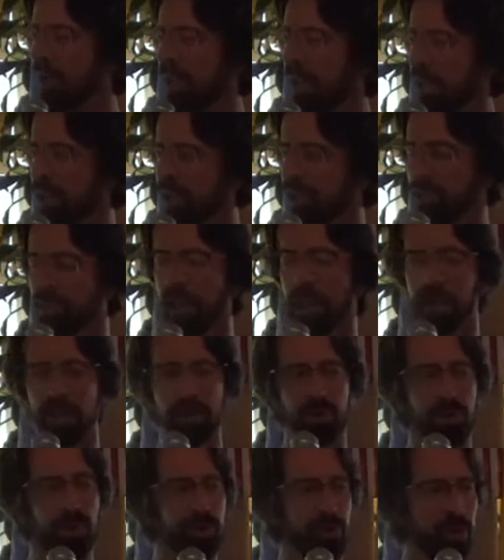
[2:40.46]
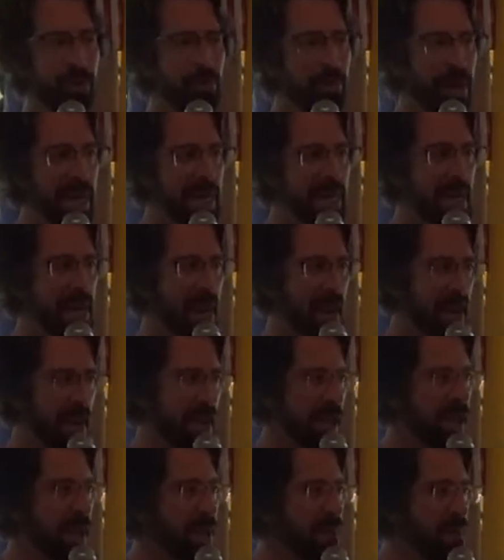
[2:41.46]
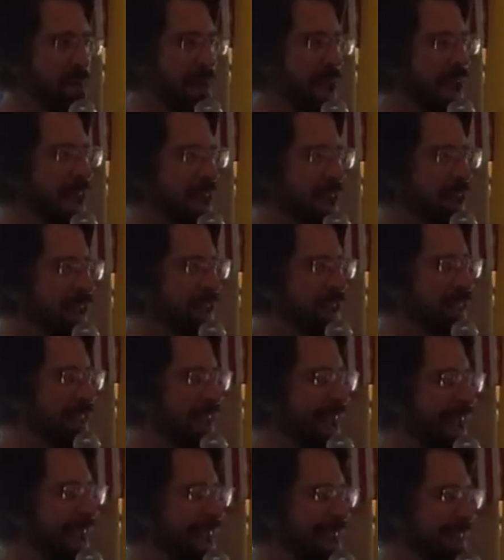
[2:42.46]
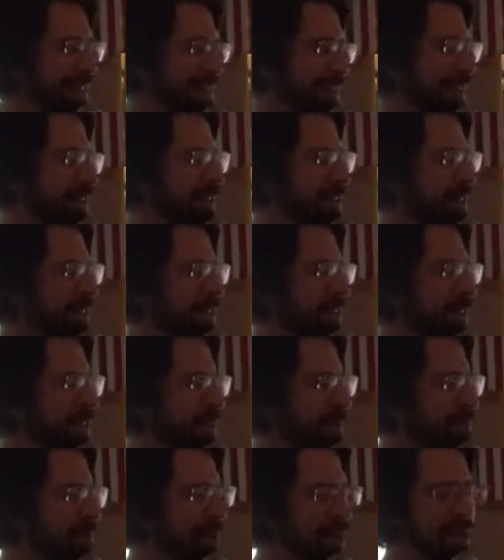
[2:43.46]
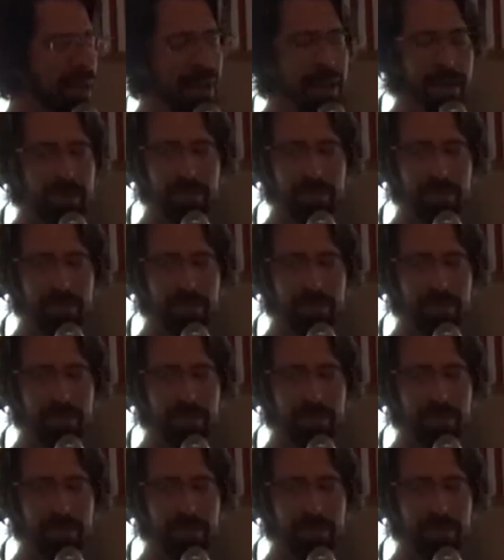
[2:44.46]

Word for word: that is scheduled for Monday, May the 8th. Monday,